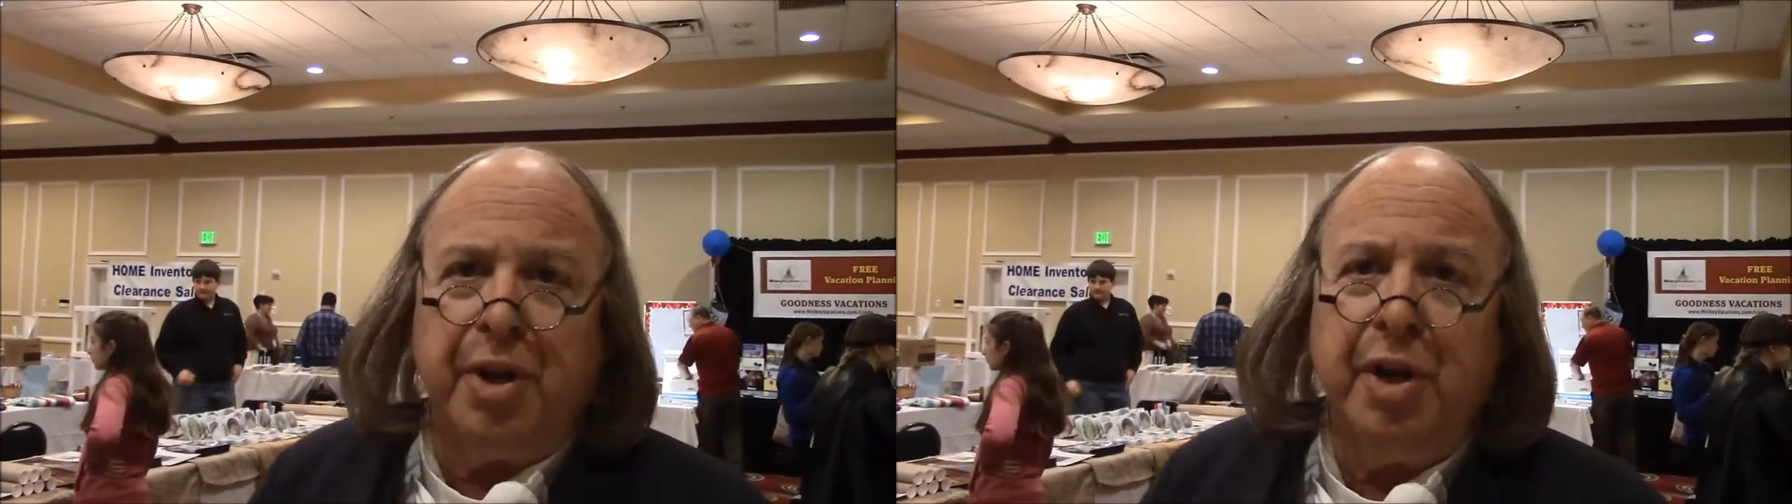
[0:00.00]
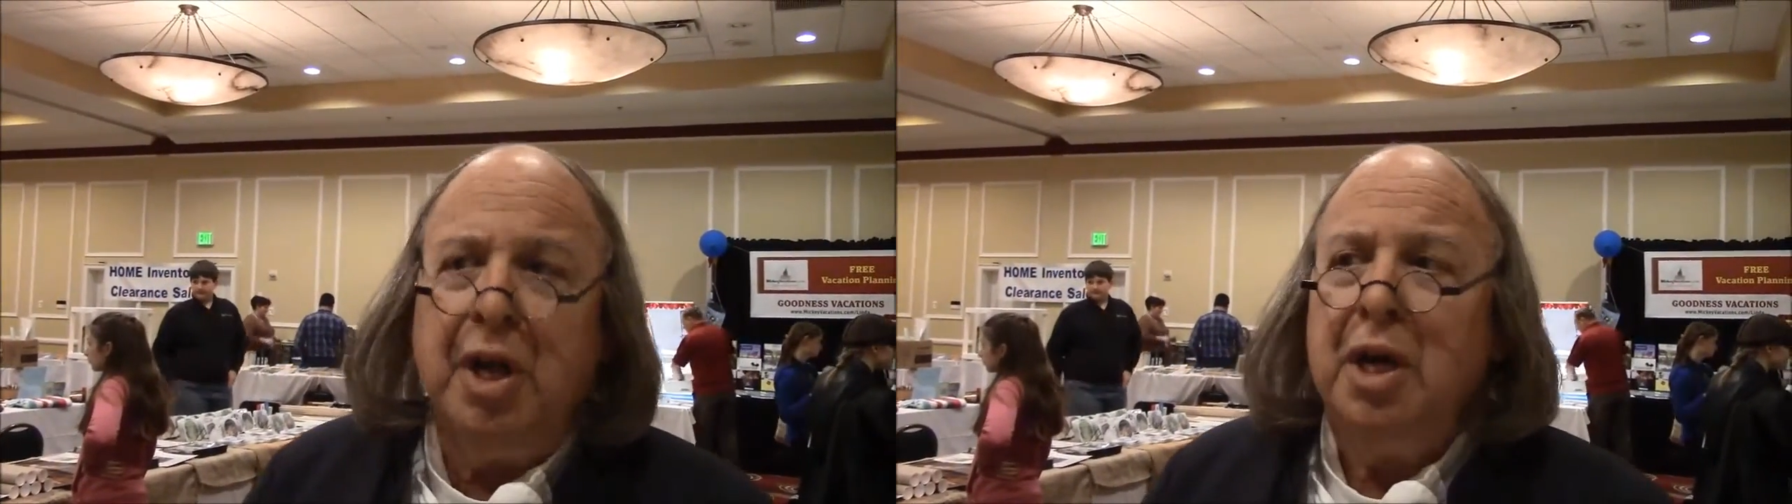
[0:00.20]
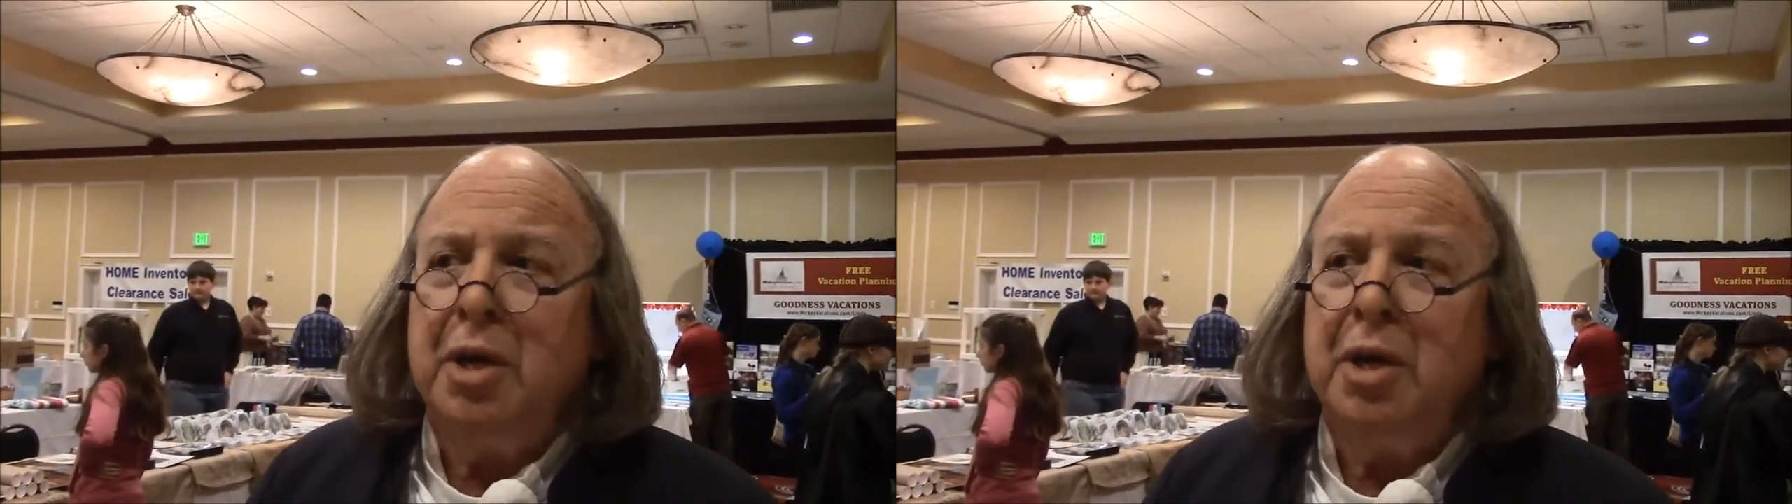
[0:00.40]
when